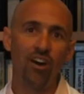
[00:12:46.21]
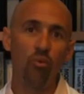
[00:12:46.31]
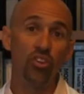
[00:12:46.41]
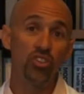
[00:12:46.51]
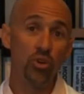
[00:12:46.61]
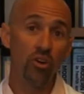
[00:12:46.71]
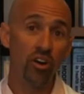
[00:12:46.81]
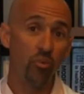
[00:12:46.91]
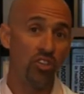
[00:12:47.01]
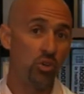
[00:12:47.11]
We'll do
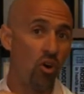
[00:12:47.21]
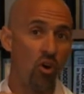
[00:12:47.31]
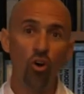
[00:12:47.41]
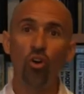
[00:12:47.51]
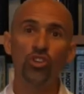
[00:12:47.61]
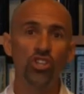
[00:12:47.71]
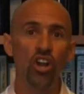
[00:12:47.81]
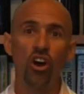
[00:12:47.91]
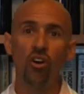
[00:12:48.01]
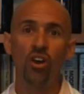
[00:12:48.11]
a whole
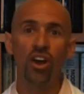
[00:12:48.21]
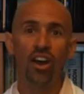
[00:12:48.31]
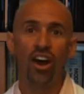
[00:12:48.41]
show,